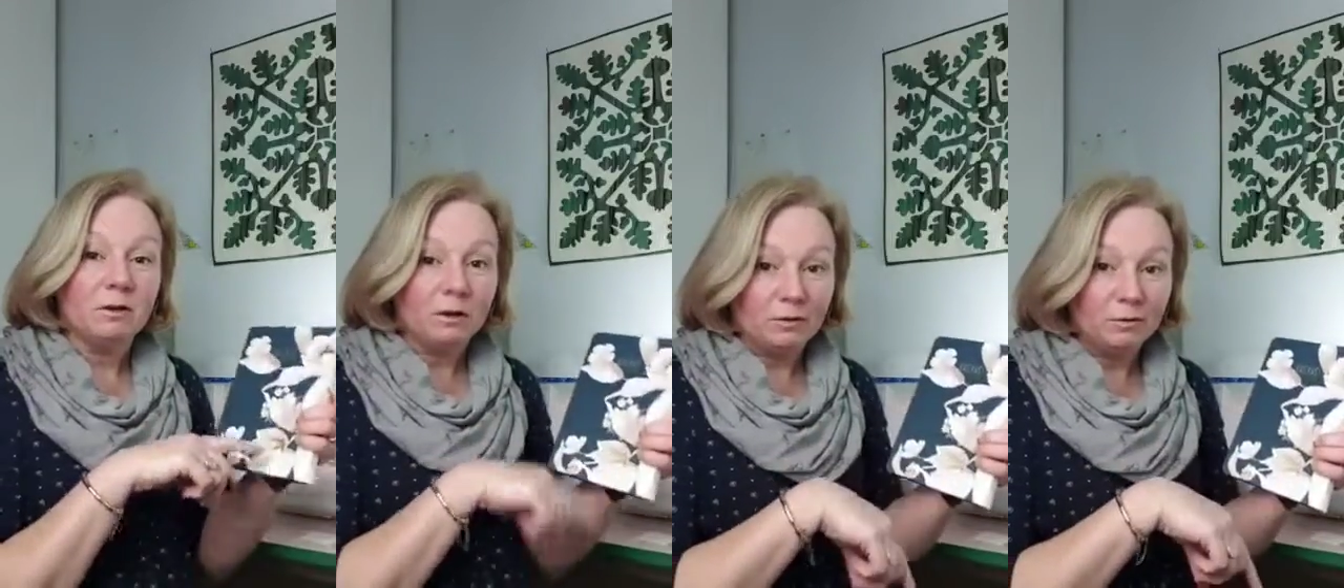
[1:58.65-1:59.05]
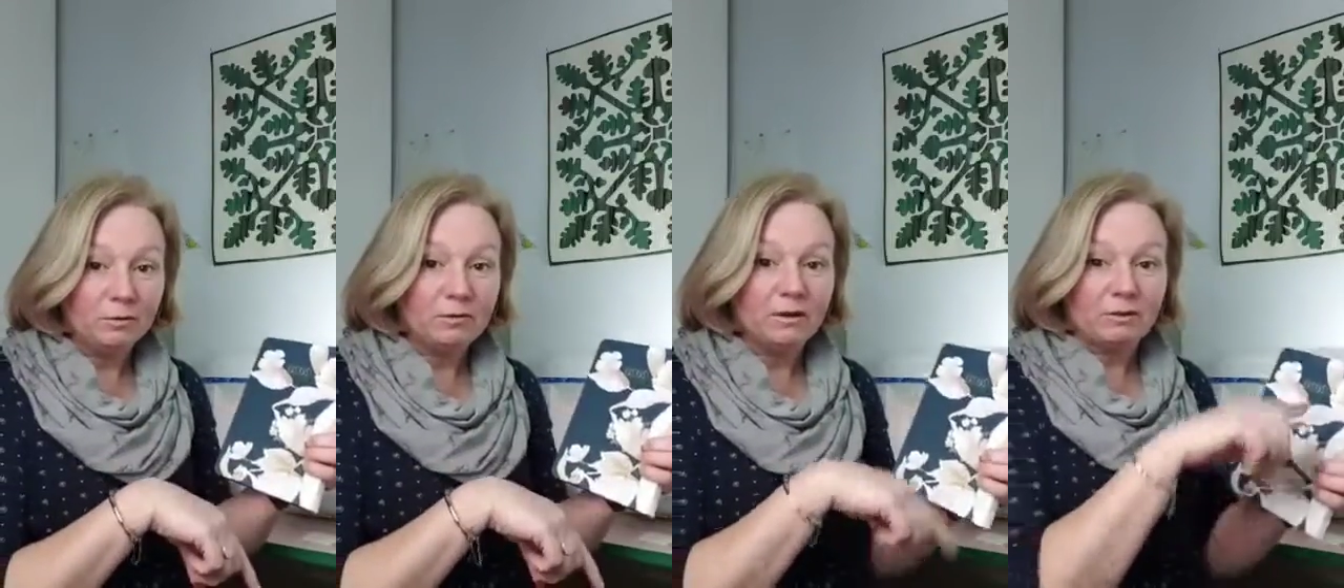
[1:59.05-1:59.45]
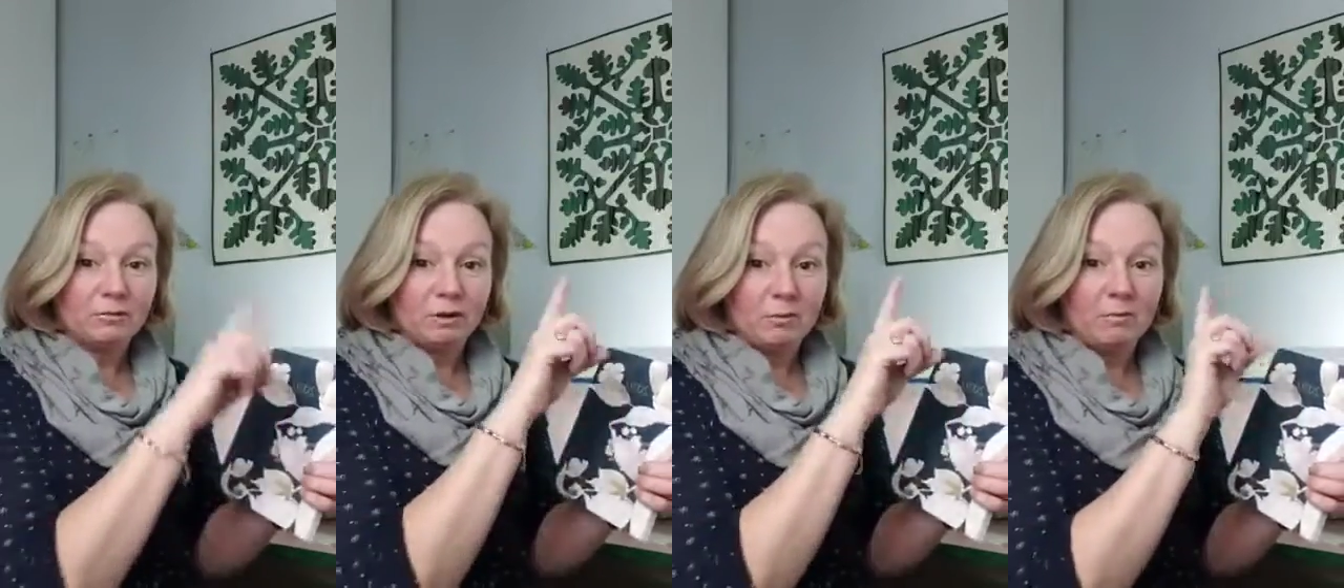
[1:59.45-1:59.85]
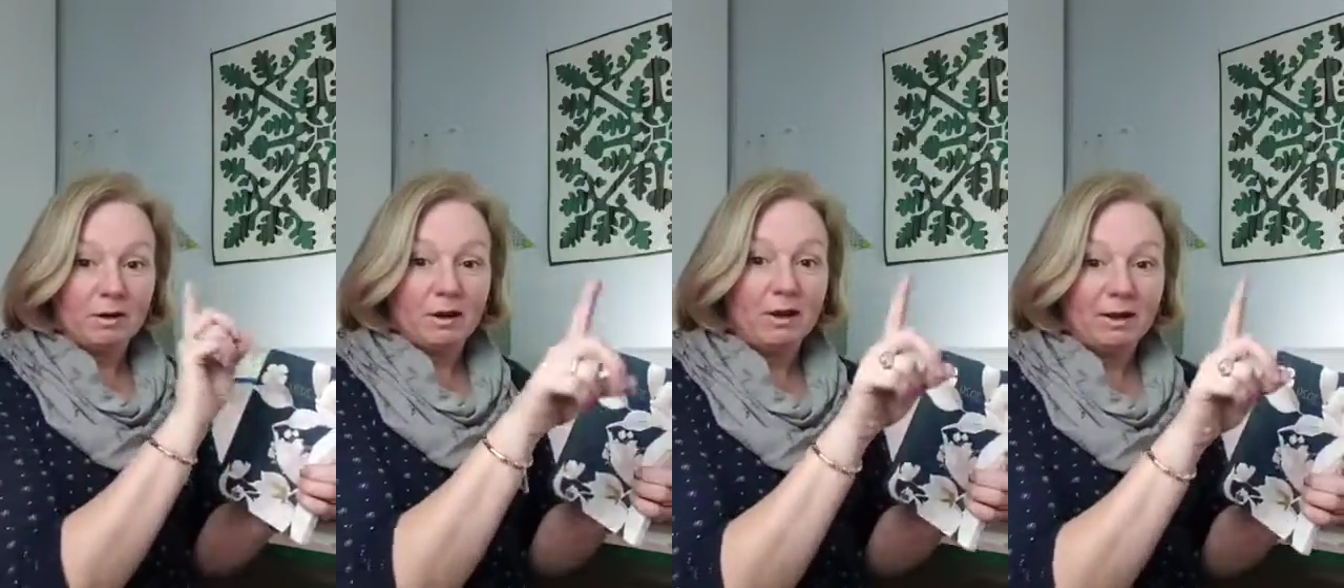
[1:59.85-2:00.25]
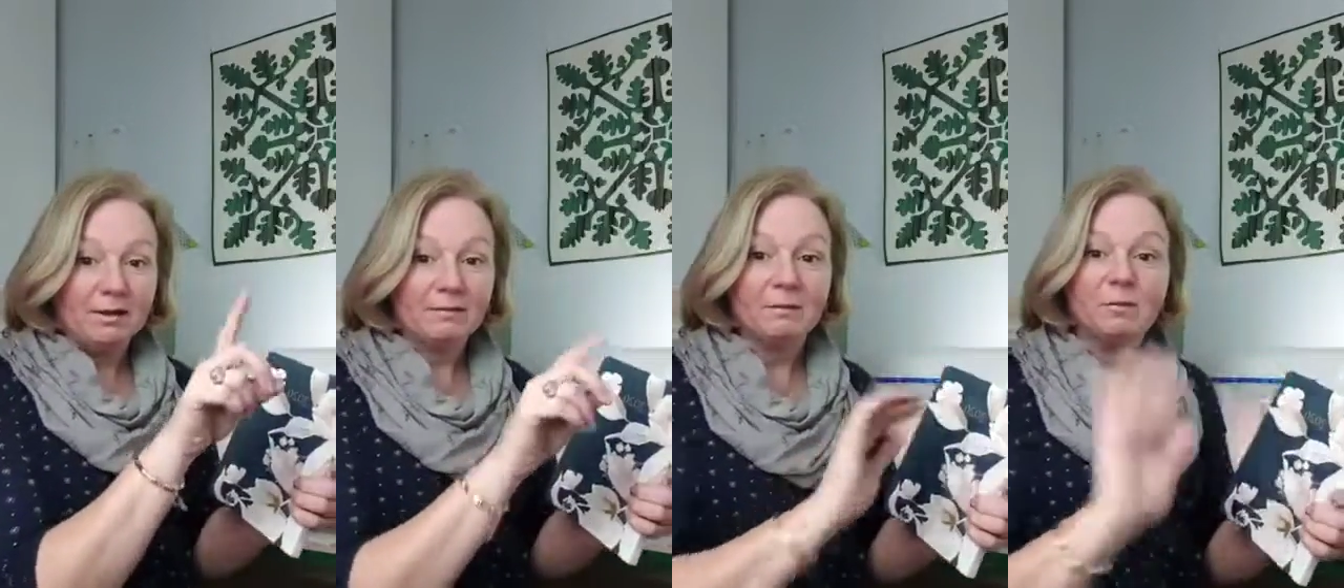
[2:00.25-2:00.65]
lows and extreme
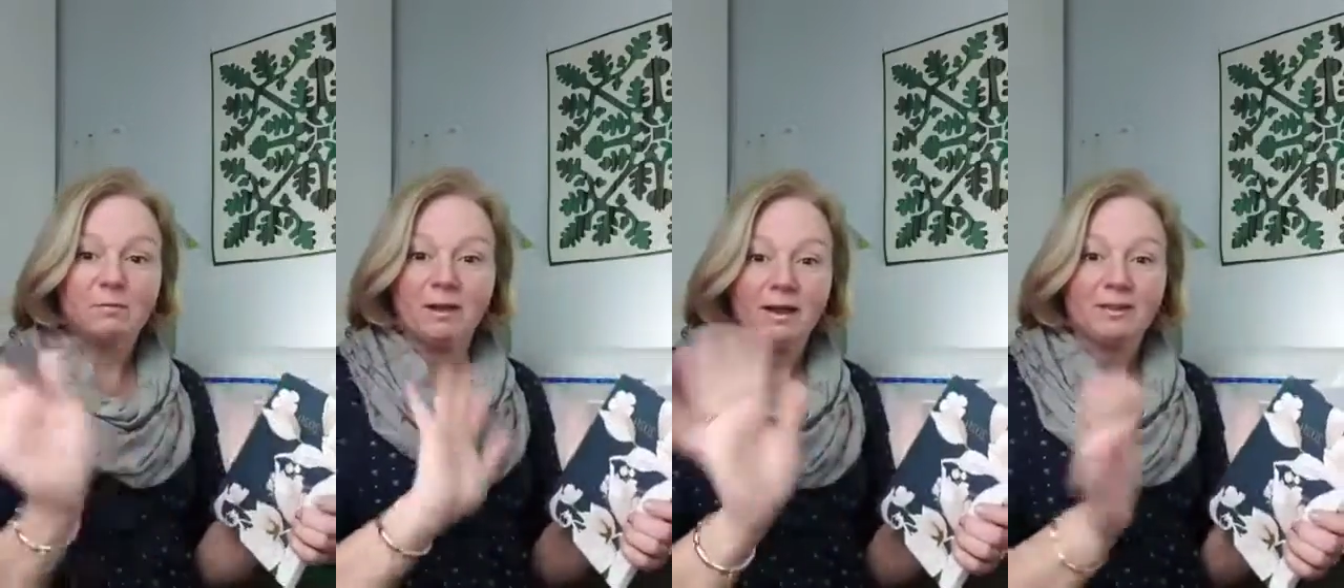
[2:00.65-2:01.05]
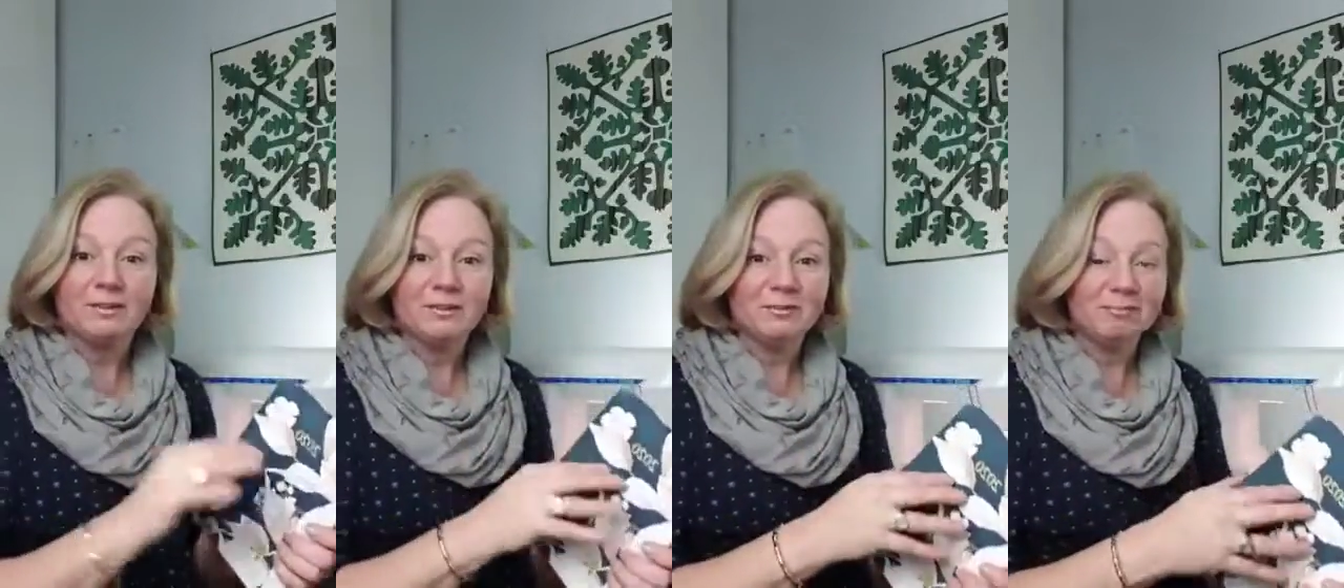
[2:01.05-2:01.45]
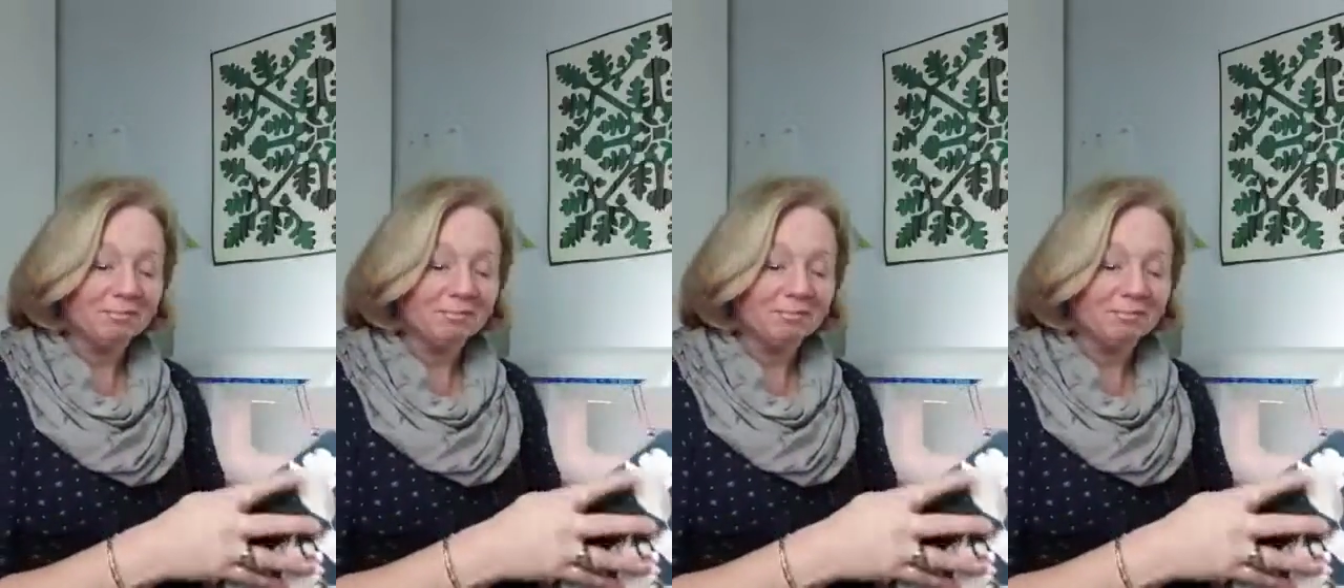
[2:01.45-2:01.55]
highs, oh hi Dawn,